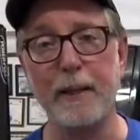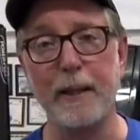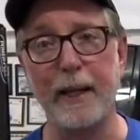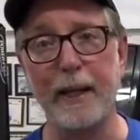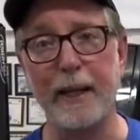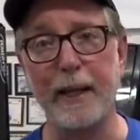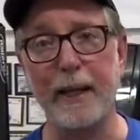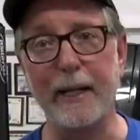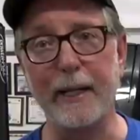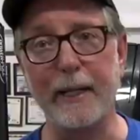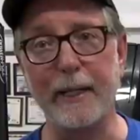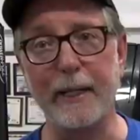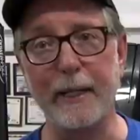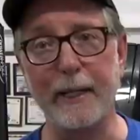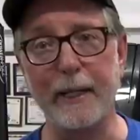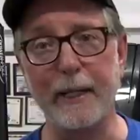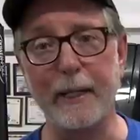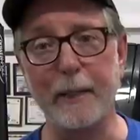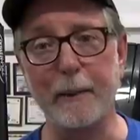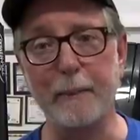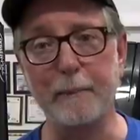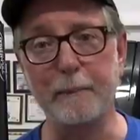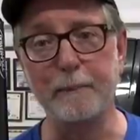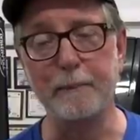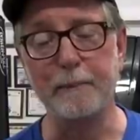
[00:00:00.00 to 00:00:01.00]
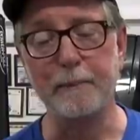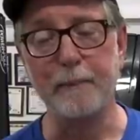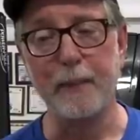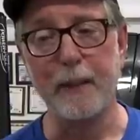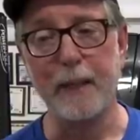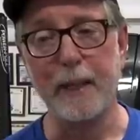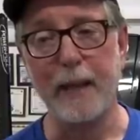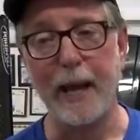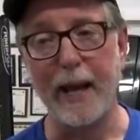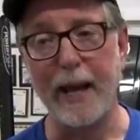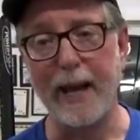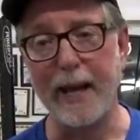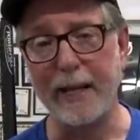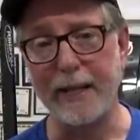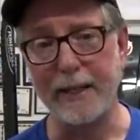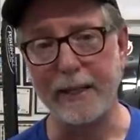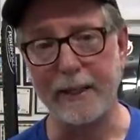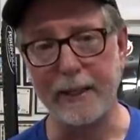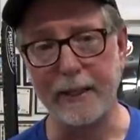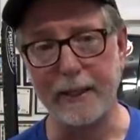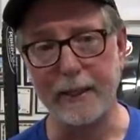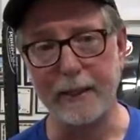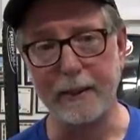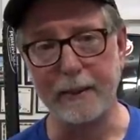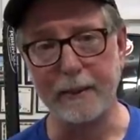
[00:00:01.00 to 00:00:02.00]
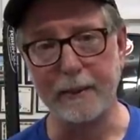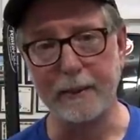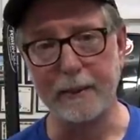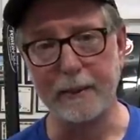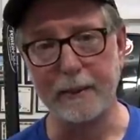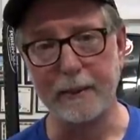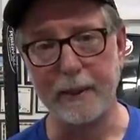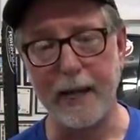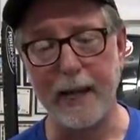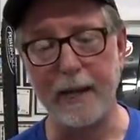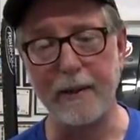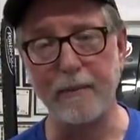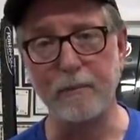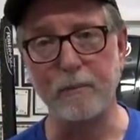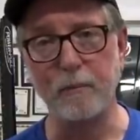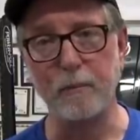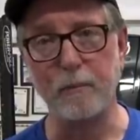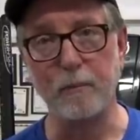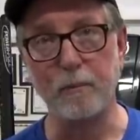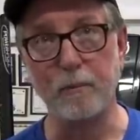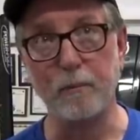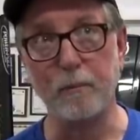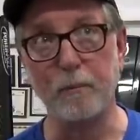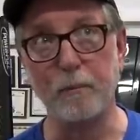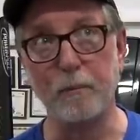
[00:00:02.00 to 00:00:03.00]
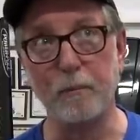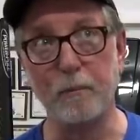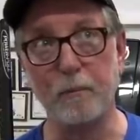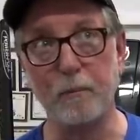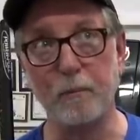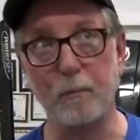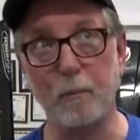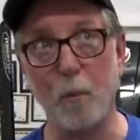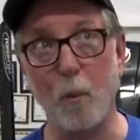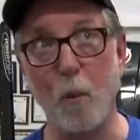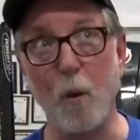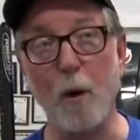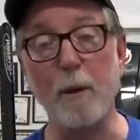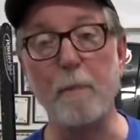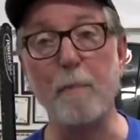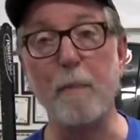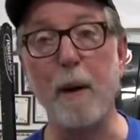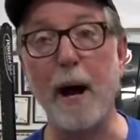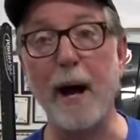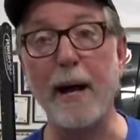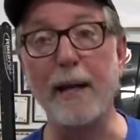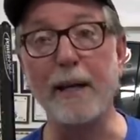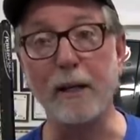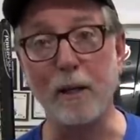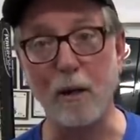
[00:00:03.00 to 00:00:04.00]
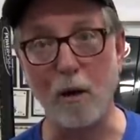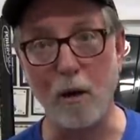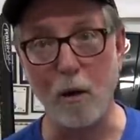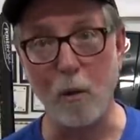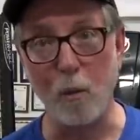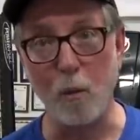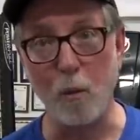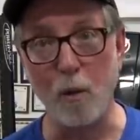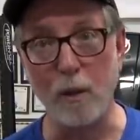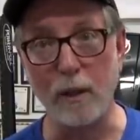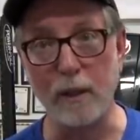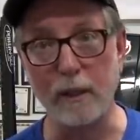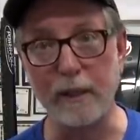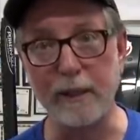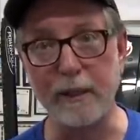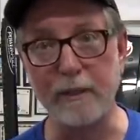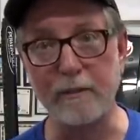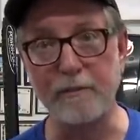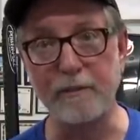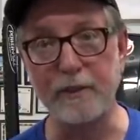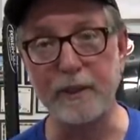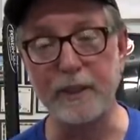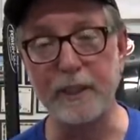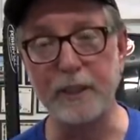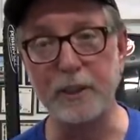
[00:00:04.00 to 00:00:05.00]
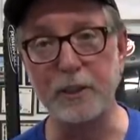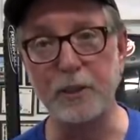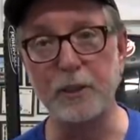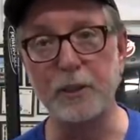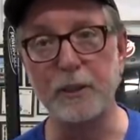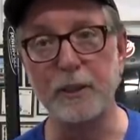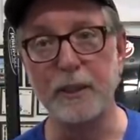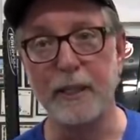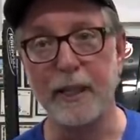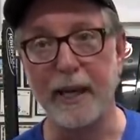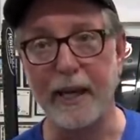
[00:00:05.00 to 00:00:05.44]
and uh, had, uh, had one bite and caught one little fish.